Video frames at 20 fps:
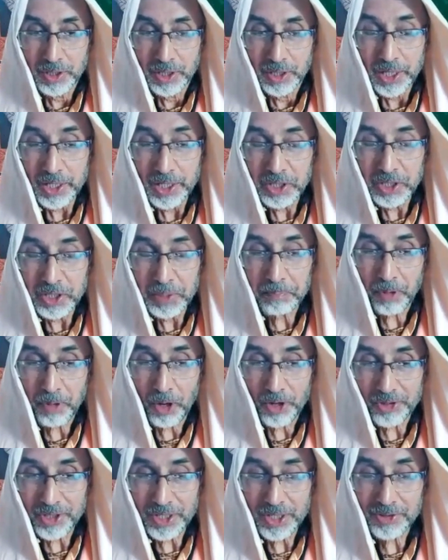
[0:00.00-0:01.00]
in the
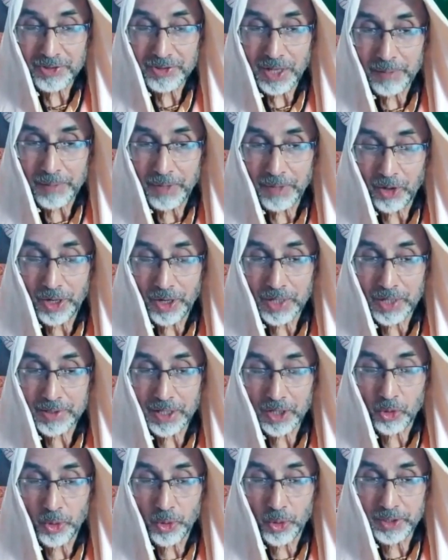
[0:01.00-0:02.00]
process, somehow or
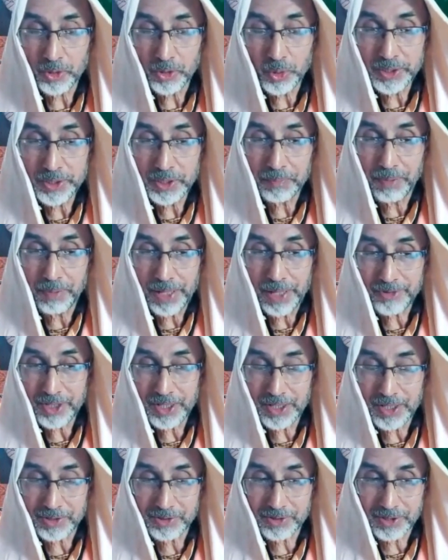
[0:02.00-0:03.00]
other, with the
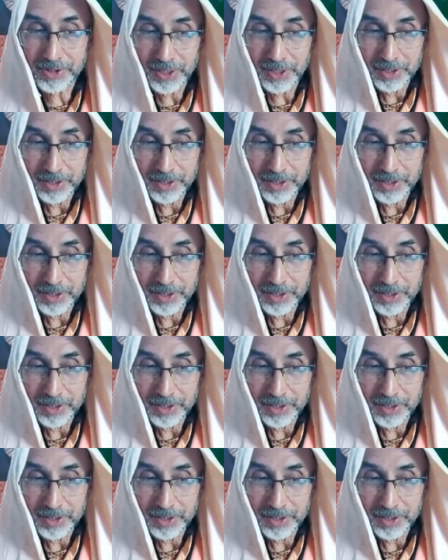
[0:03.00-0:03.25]
blessings,